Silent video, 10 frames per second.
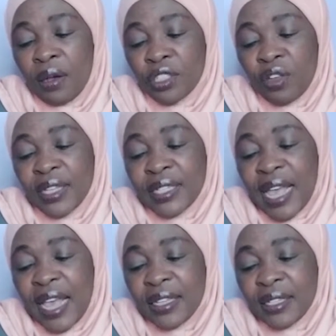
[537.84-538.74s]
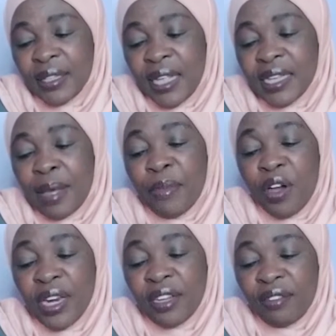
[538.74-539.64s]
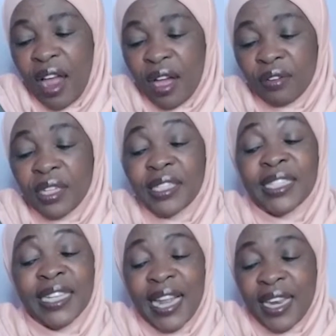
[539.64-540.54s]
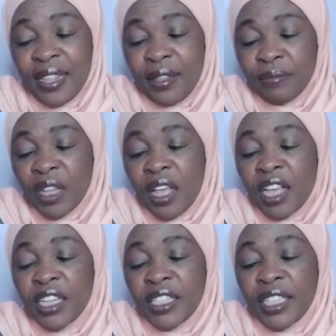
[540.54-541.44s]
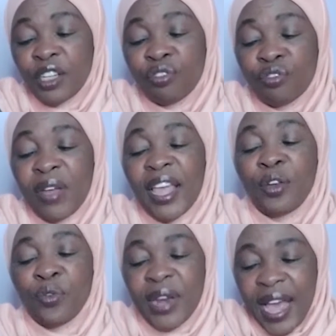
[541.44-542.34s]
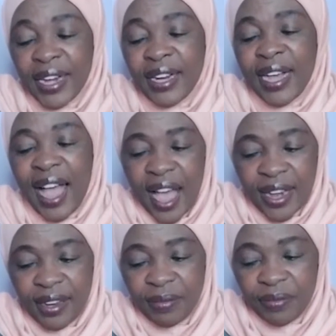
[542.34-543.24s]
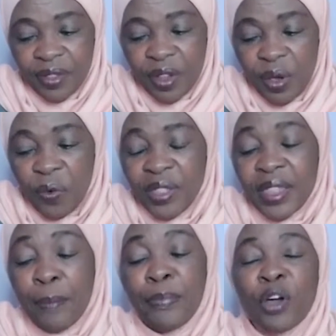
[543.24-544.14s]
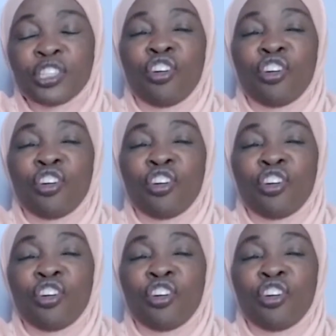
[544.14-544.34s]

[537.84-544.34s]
So he says, in the morning round, this lady, she drew a doodad card with the boat